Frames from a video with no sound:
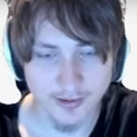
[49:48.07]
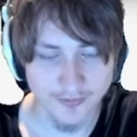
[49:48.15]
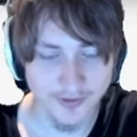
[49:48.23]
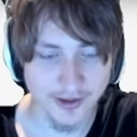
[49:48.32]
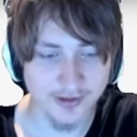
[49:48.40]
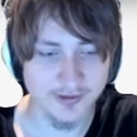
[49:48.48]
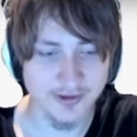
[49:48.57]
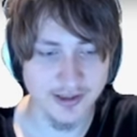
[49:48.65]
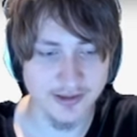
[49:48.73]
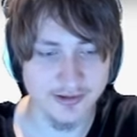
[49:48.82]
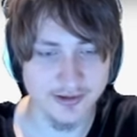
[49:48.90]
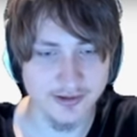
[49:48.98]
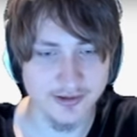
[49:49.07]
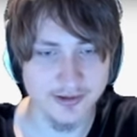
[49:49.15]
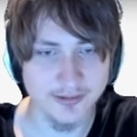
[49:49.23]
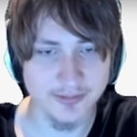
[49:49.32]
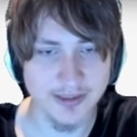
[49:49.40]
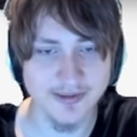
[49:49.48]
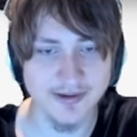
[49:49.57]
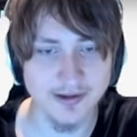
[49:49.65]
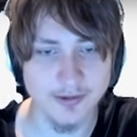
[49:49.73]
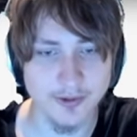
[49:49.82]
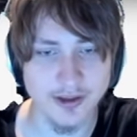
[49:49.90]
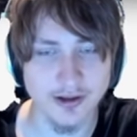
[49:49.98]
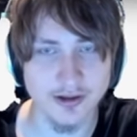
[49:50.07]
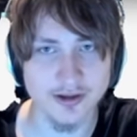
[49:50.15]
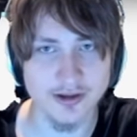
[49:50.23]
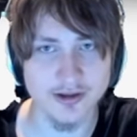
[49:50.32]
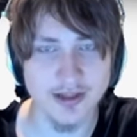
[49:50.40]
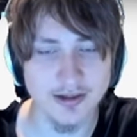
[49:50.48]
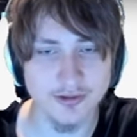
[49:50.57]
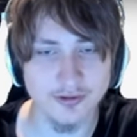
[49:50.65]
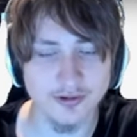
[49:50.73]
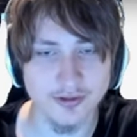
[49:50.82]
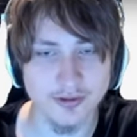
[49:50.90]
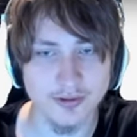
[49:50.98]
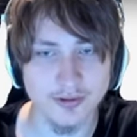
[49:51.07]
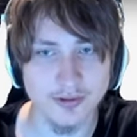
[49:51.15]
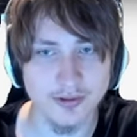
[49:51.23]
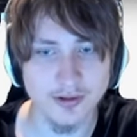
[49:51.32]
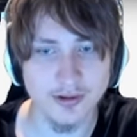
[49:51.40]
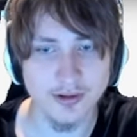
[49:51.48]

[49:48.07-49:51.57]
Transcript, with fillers: oh I forgot you can't clear in here. But I think we are good now, so